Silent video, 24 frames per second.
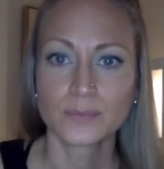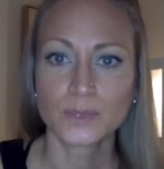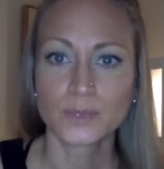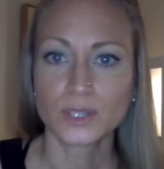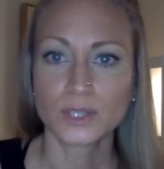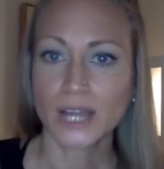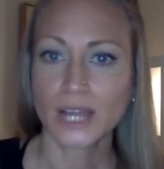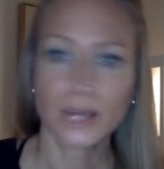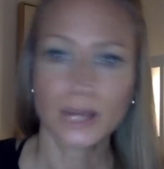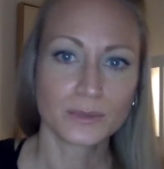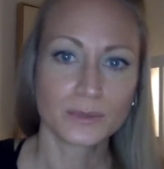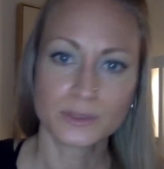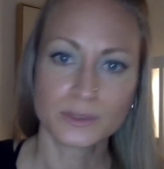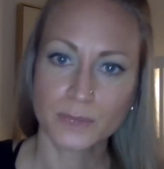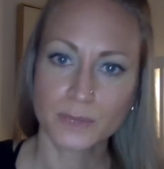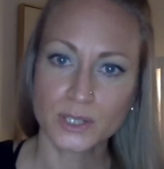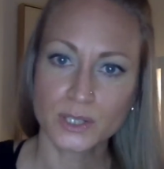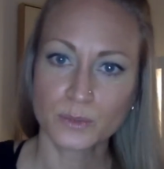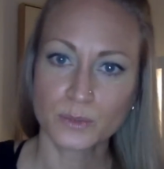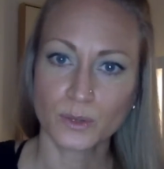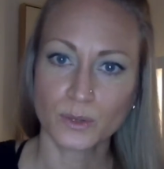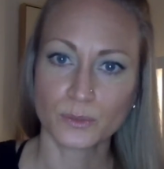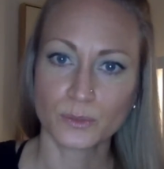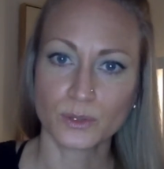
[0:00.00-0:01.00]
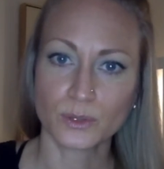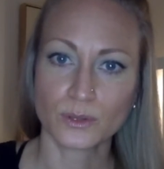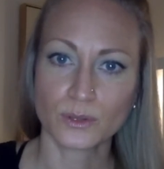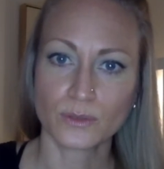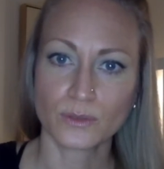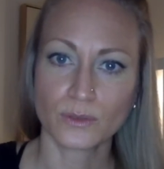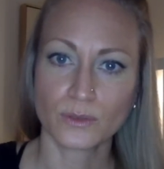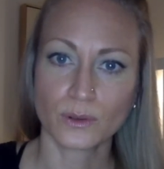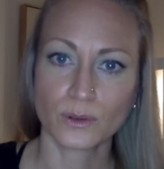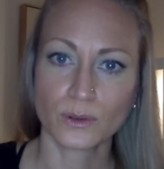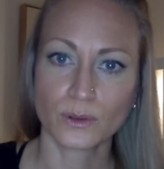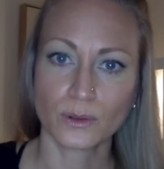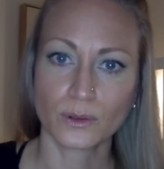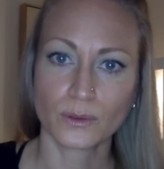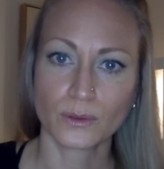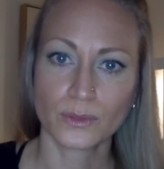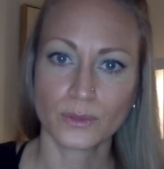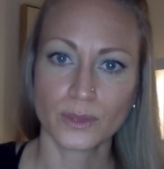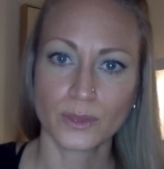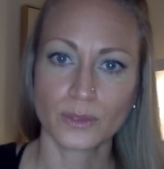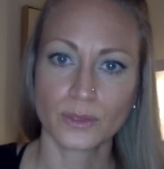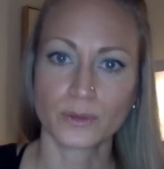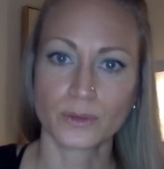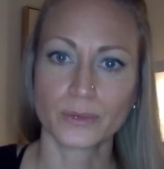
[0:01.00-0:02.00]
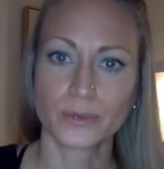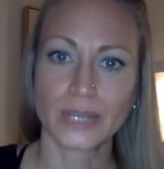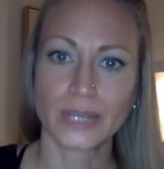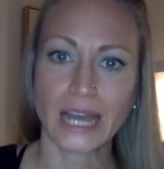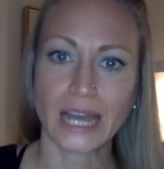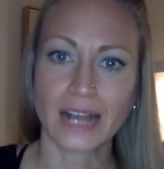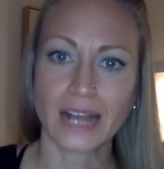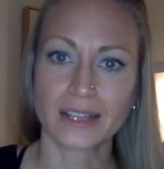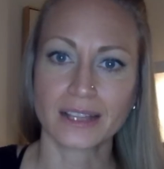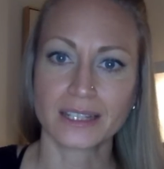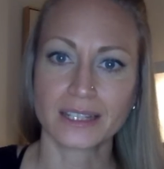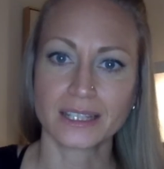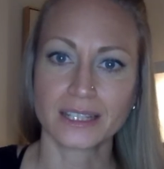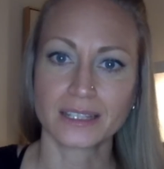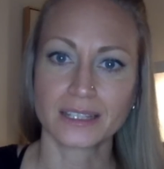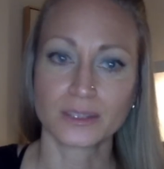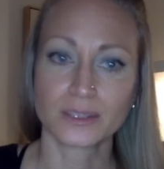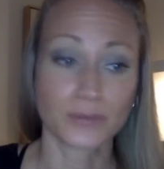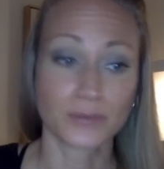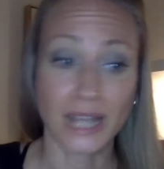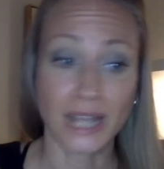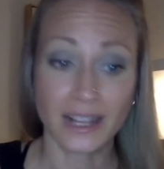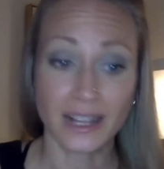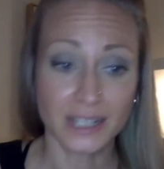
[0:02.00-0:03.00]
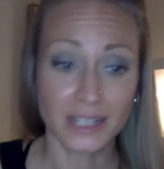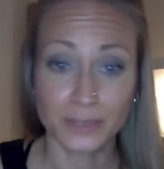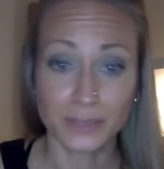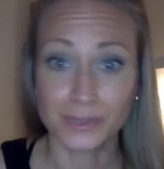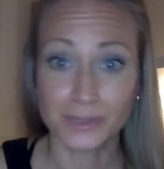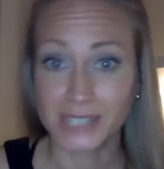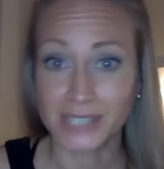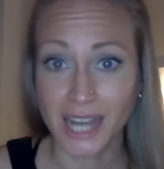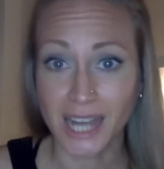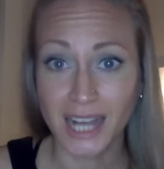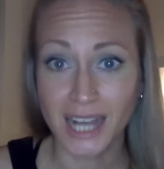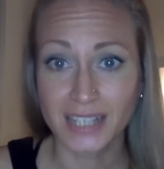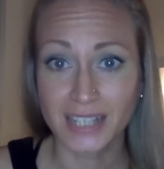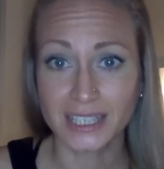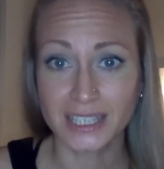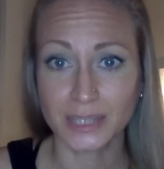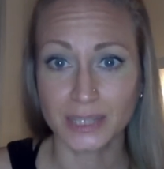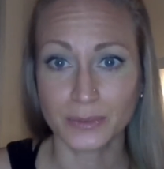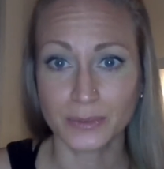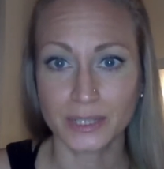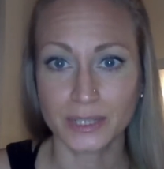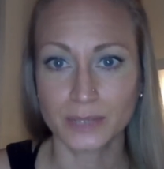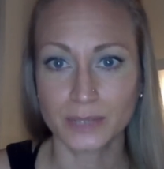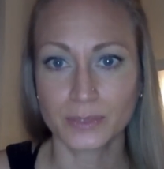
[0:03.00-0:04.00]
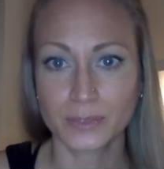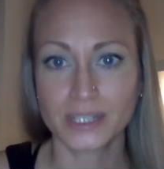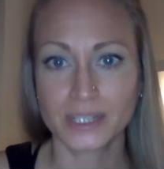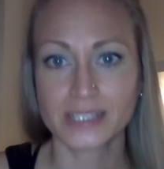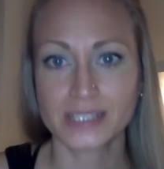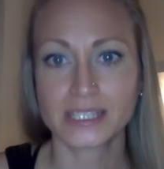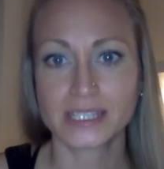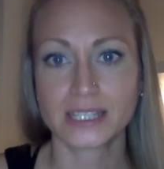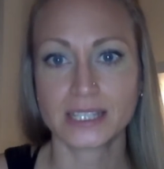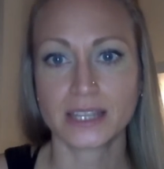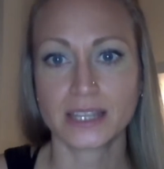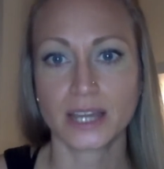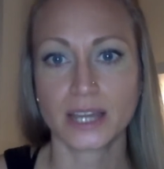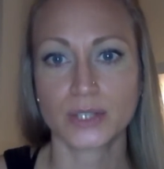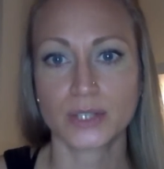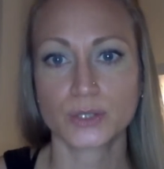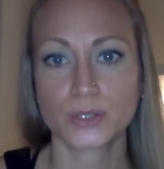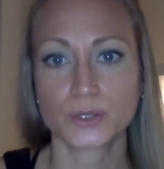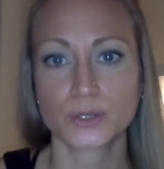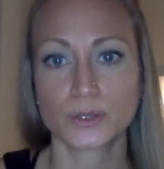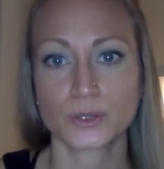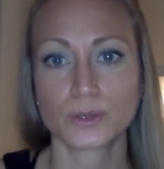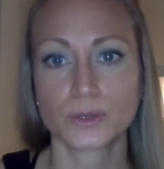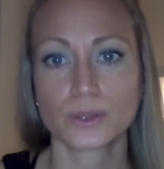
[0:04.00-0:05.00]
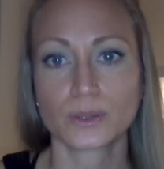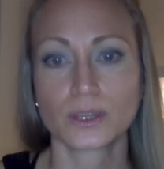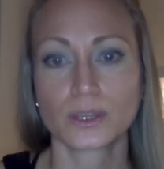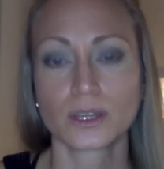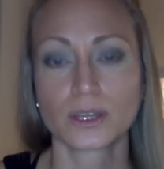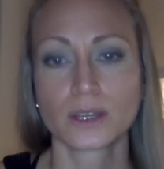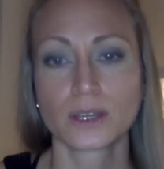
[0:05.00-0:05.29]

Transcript: The lie was much more beautiful than the reality. The reality was ugly. We didn't want to see that truth.